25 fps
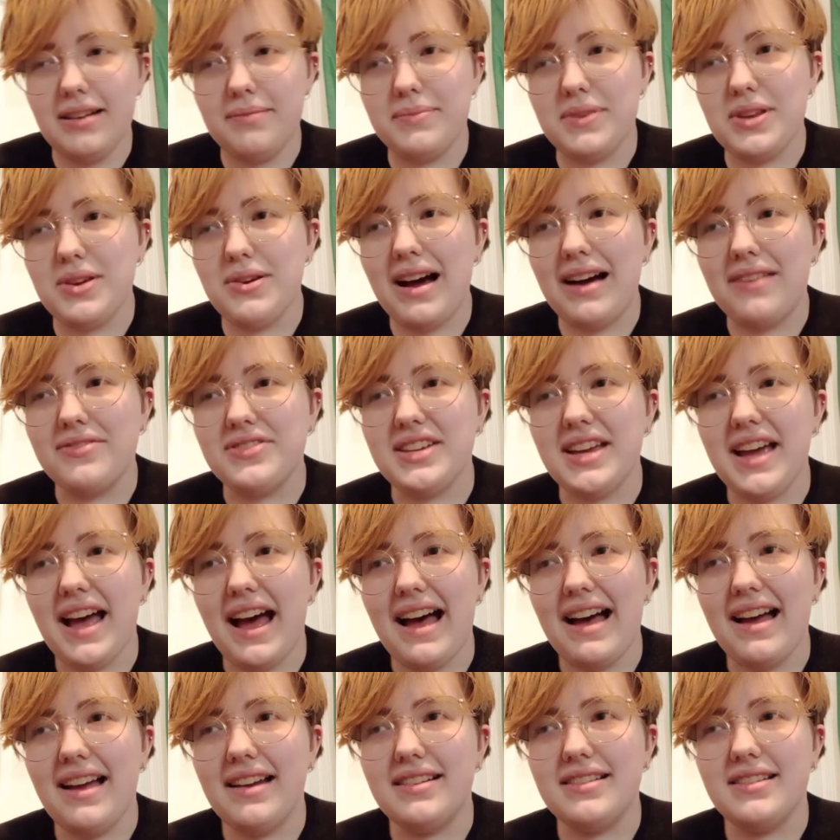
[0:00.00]
you have to
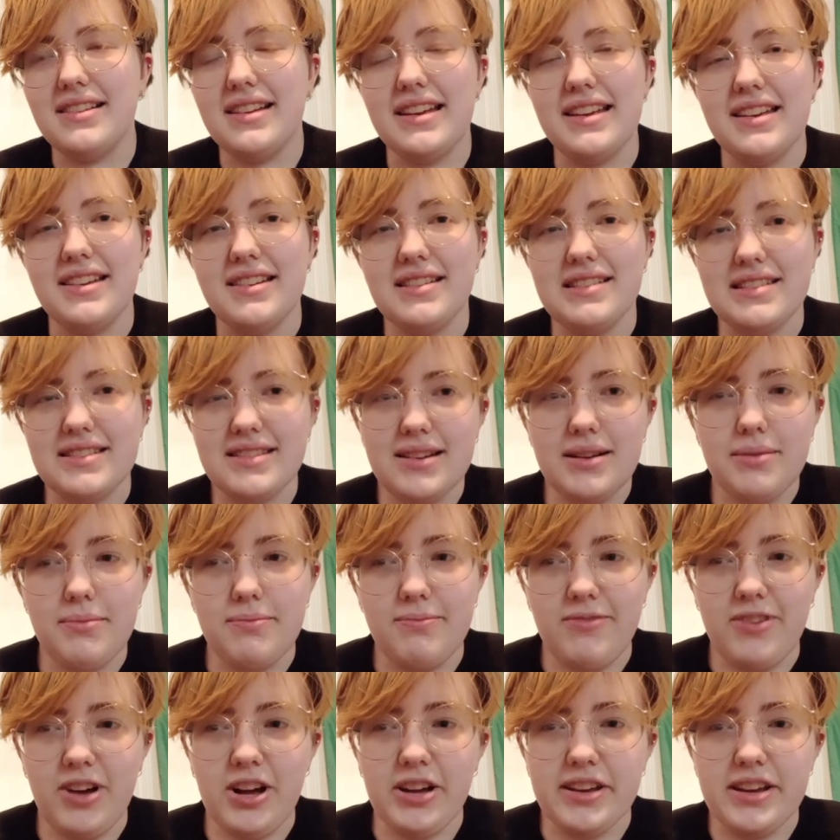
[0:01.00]
add in
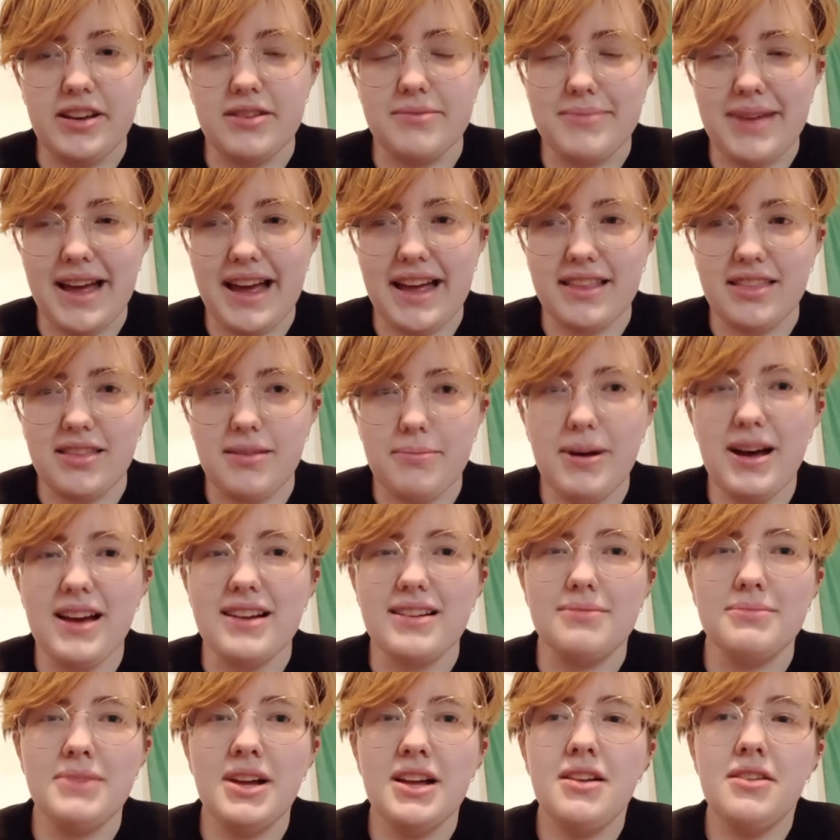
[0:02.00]
some volume at the
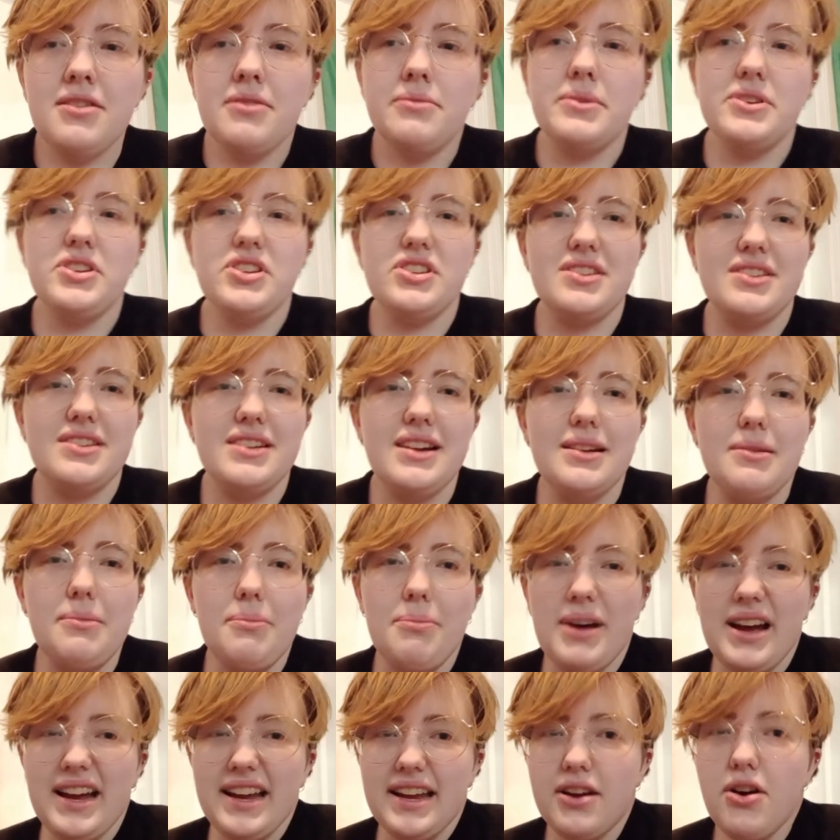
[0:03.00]
bottom, which is done
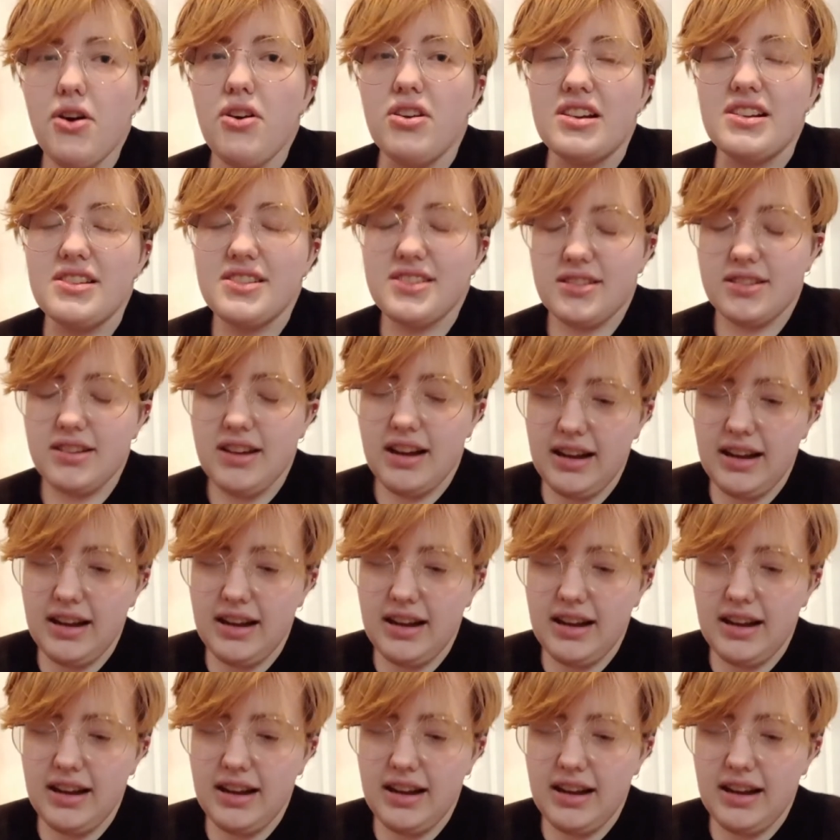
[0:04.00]
by gores.